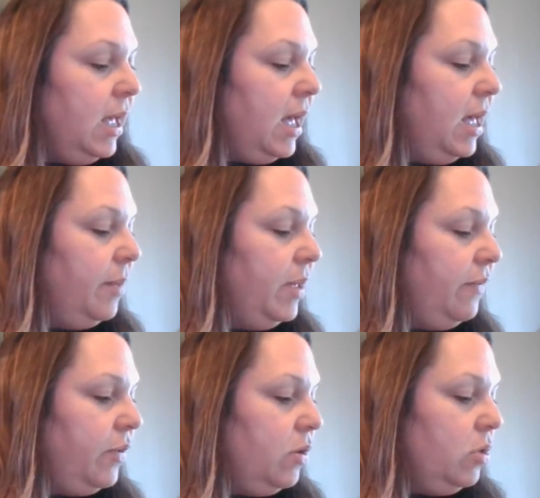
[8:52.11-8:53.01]

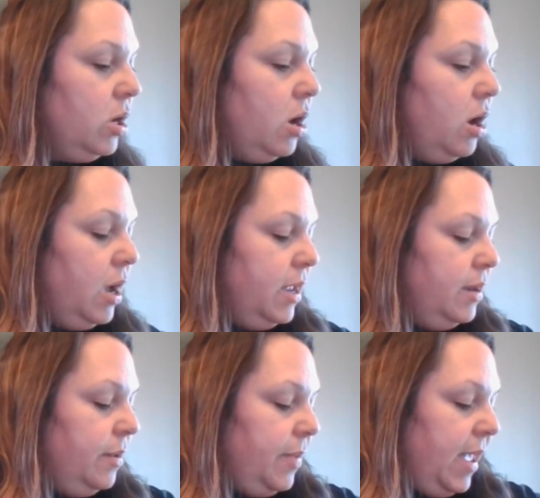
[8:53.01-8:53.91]
If you look on
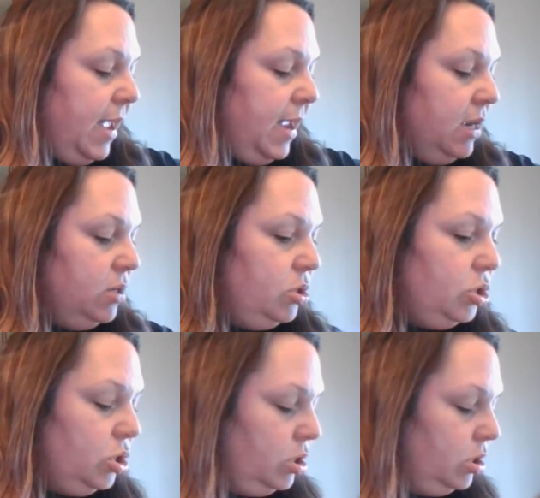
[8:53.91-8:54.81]

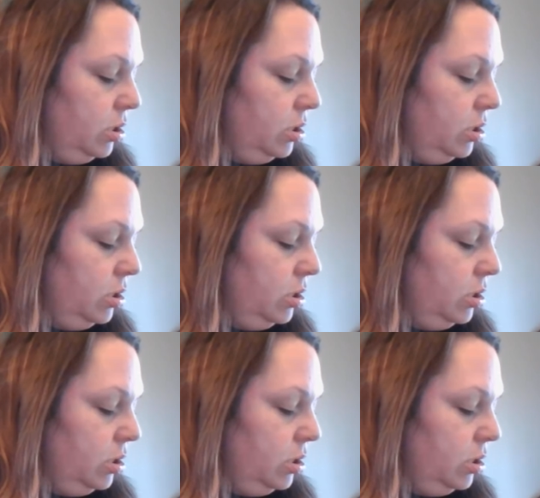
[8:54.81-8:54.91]
page